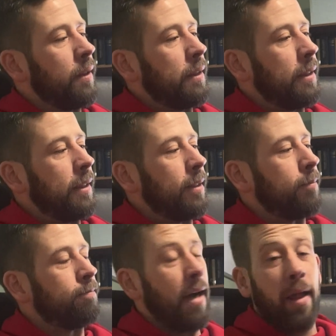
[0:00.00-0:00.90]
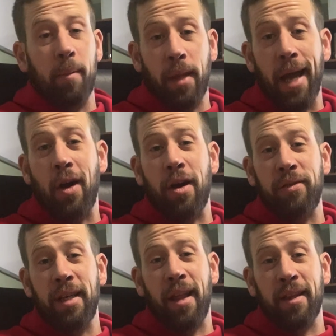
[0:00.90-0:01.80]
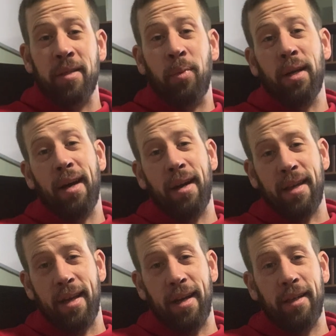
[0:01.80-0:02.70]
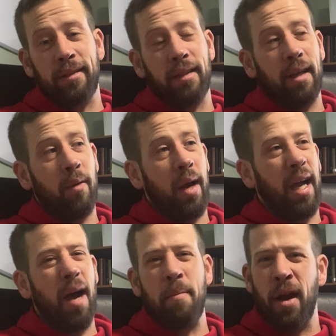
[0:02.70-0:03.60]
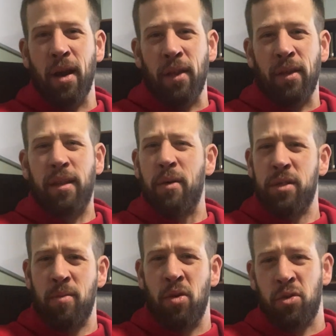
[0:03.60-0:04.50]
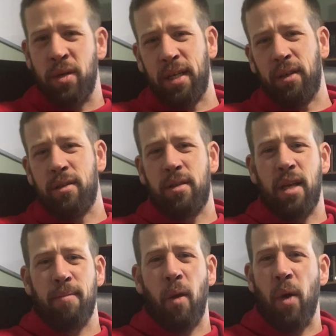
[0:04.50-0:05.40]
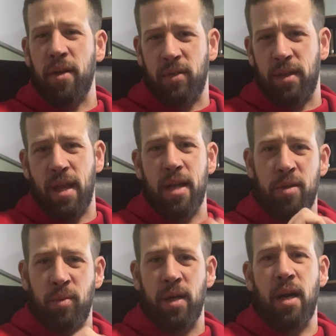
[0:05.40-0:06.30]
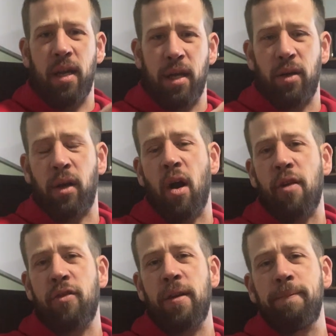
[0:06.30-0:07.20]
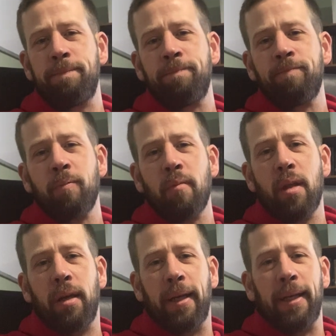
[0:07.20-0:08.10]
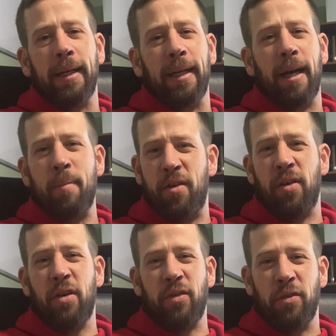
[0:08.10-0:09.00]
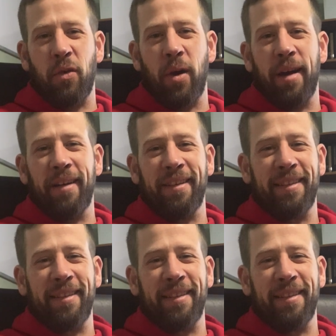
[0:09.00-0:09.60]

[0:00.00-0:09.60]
I like black coffee, and I like to put honey in it. And when I got married, I thought that was the most ridiculous thing. My wife did that. She put honey in her coffee. And I made fun of her for it.